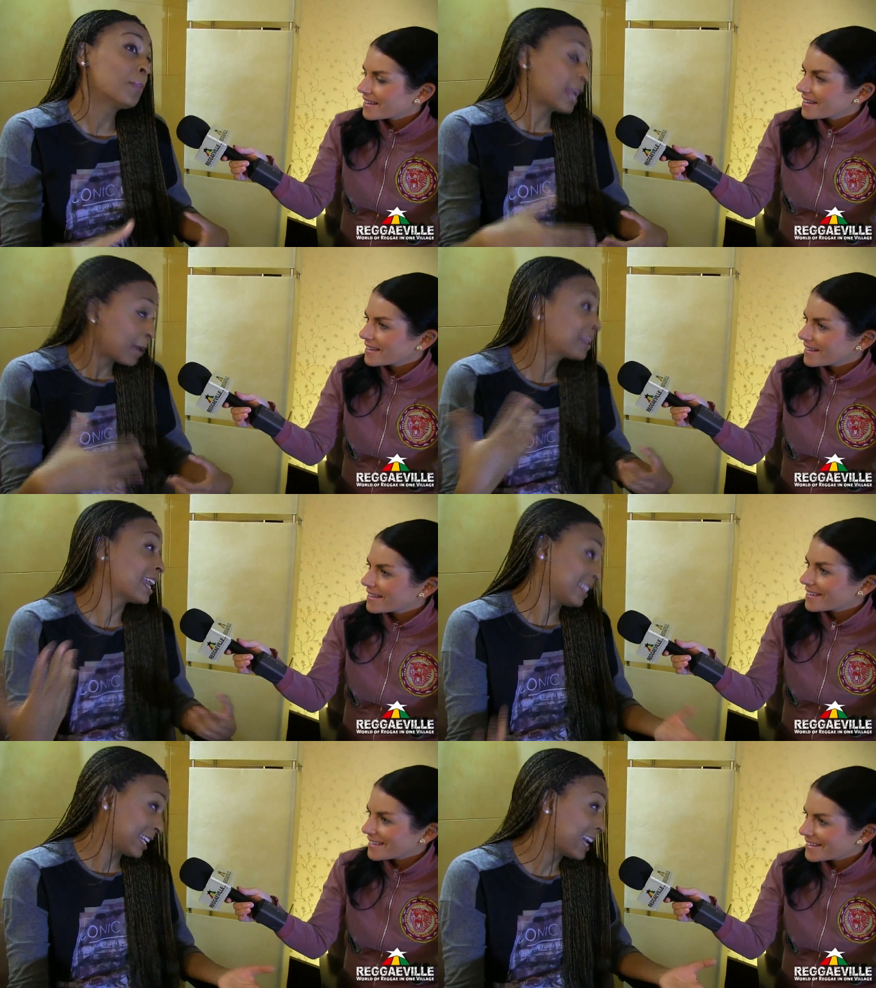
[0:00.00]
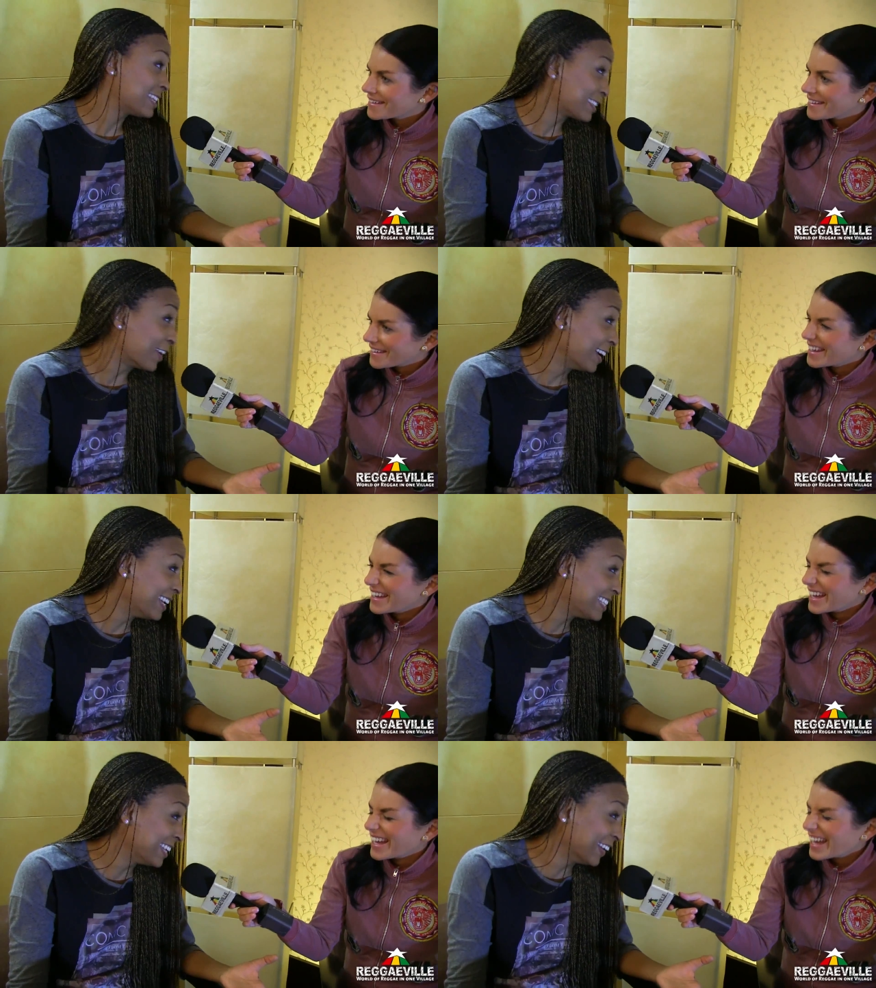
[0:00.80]
Speaker 1: but I'm glad that I saw
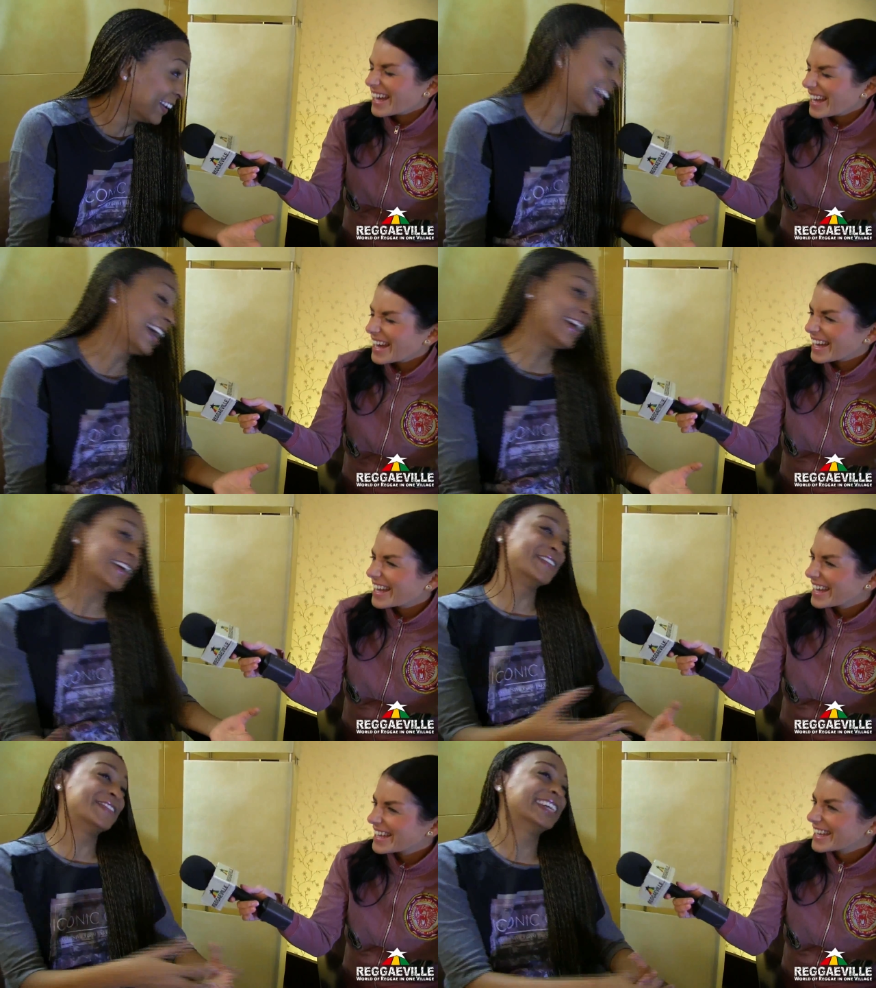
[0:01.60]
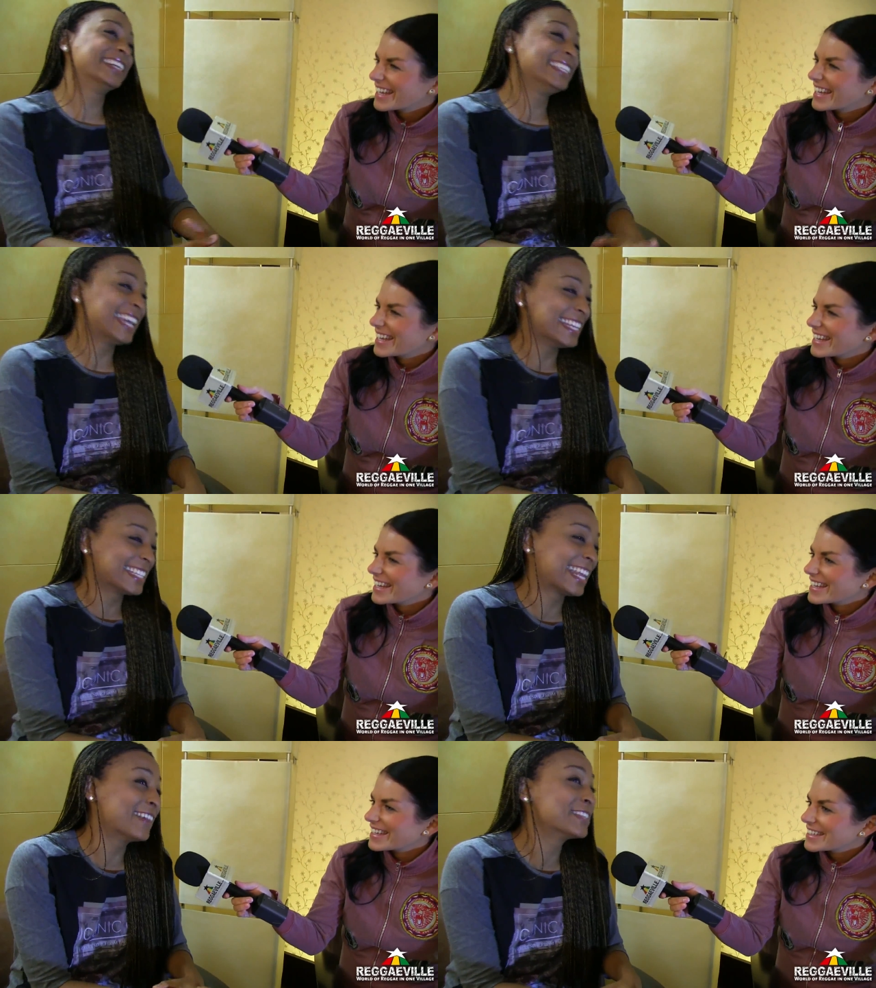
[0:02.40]
it, you know? Um, yeah,
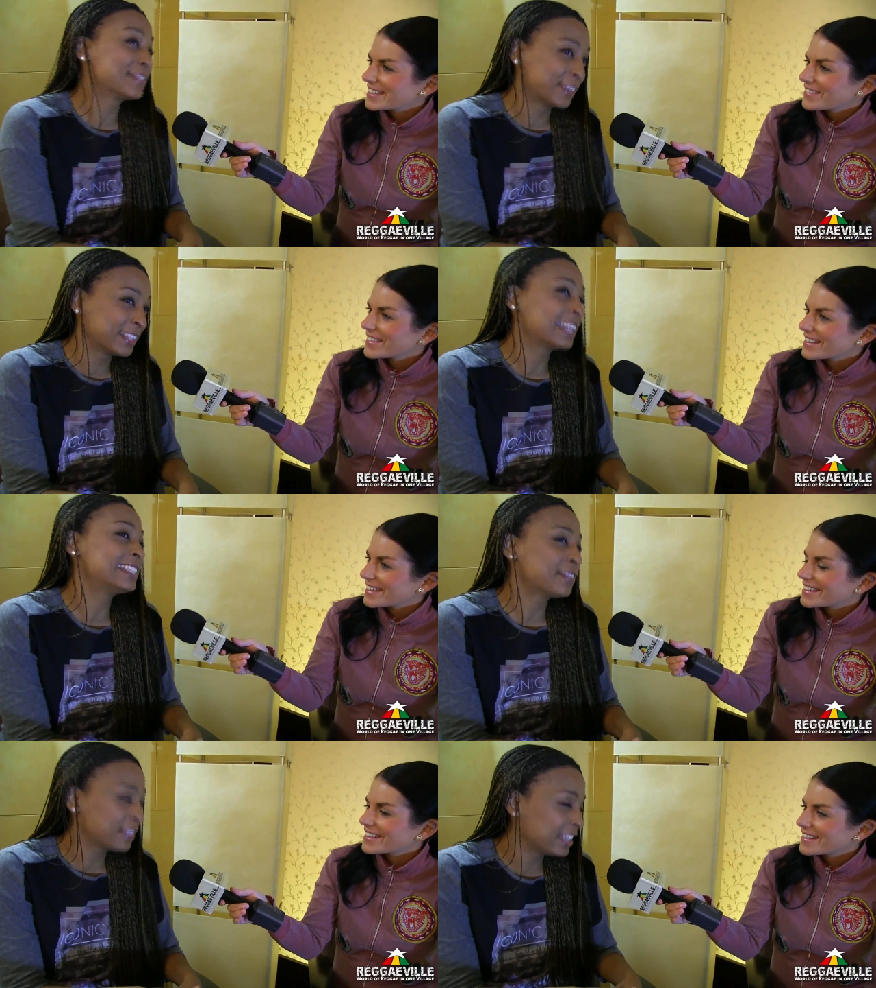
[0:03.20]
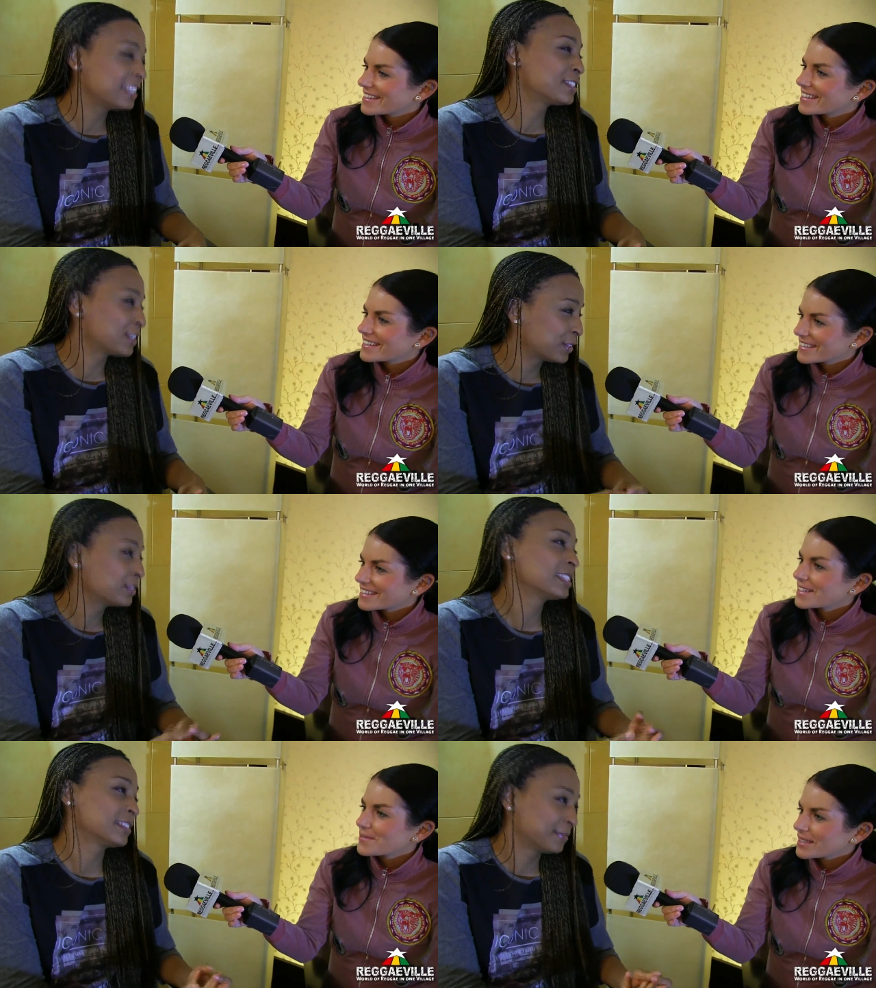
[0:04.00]
so that was fun. That definitely stood
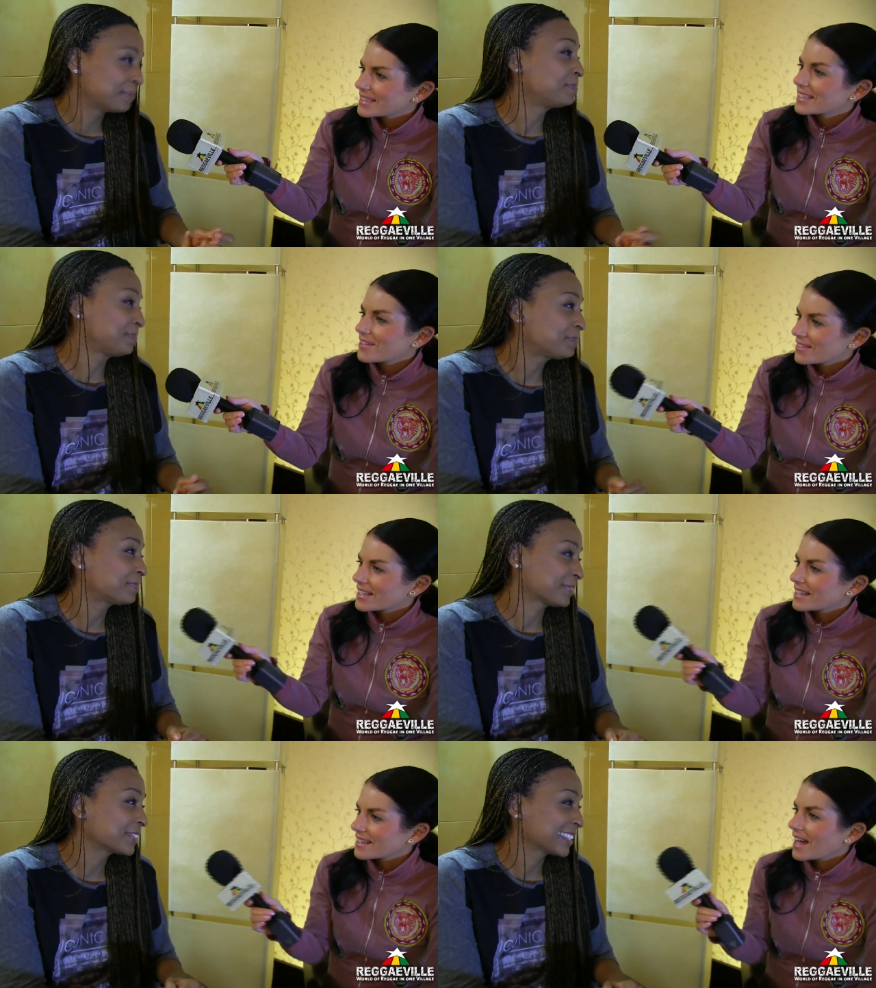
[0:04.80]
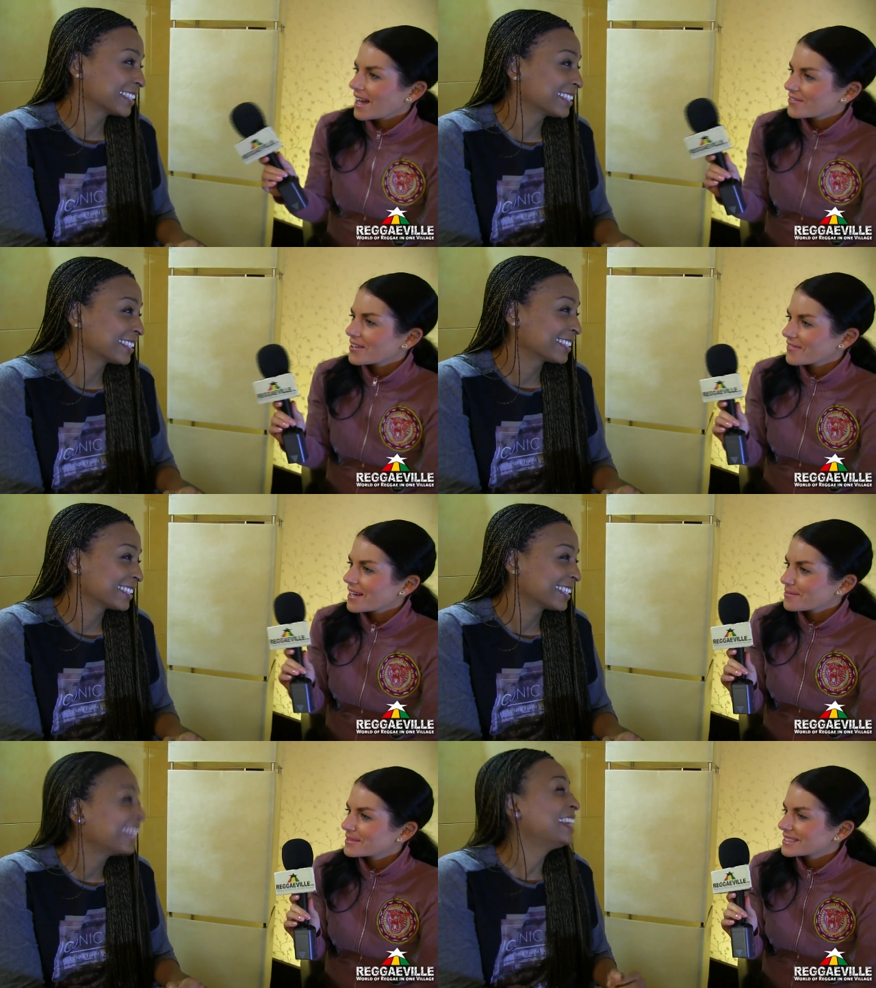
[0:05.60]
out.
Speaker 2: Have a
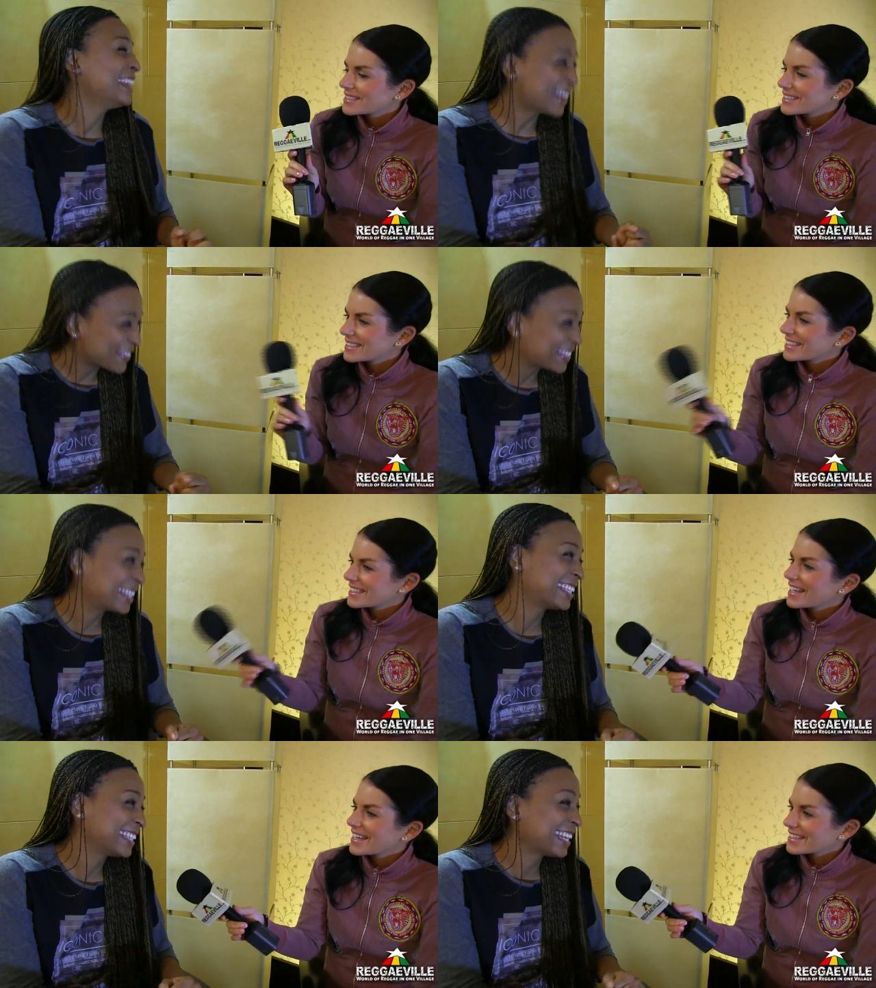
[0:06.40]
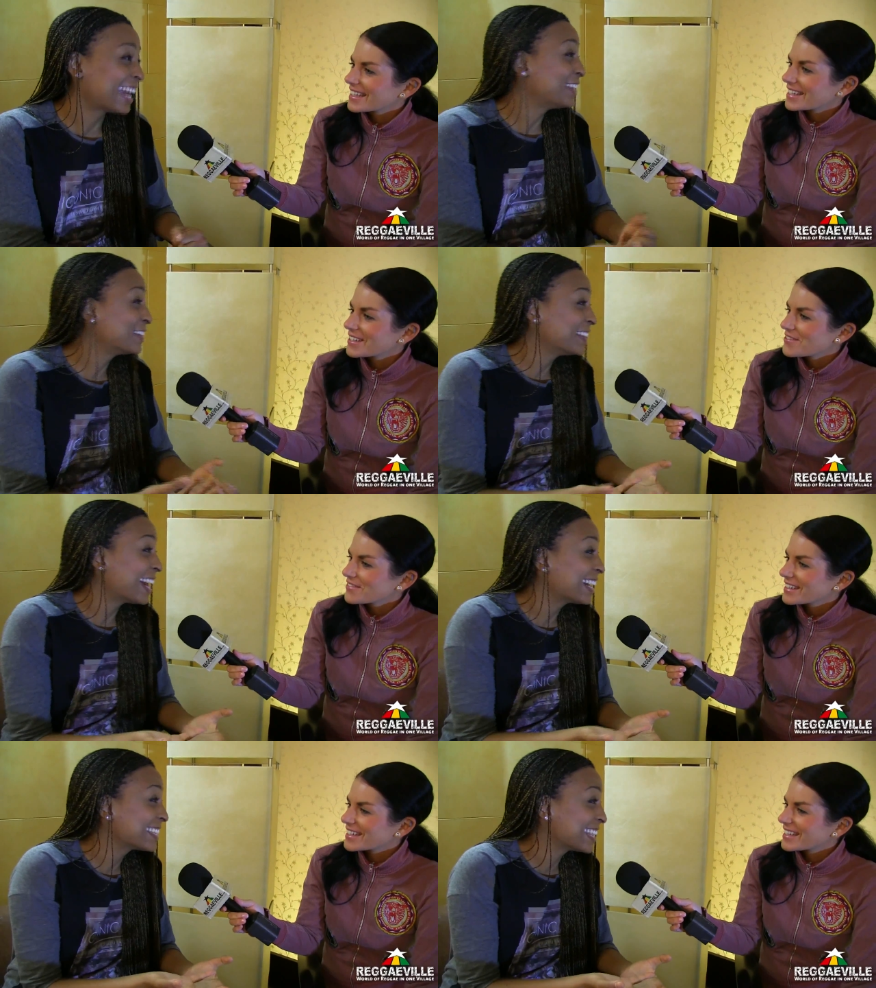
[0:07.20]
vibe. Just yeah, man.
Speaker 1: Yeah, I love your
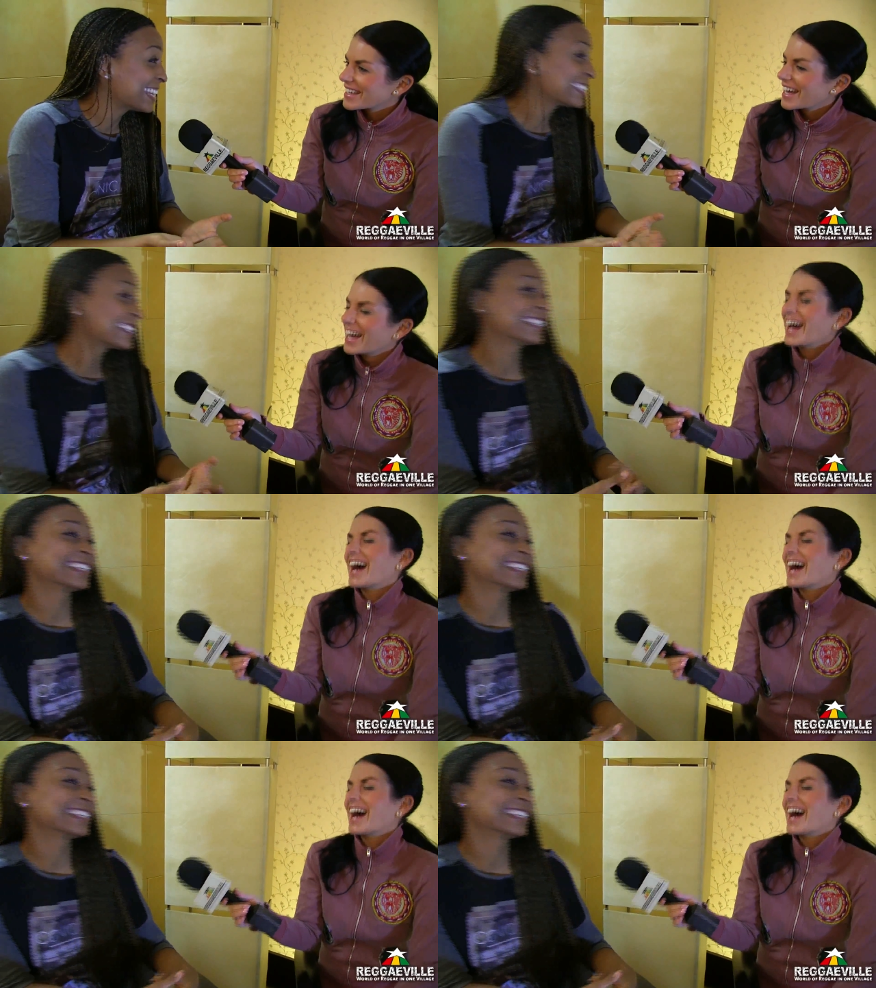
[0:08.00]
accent.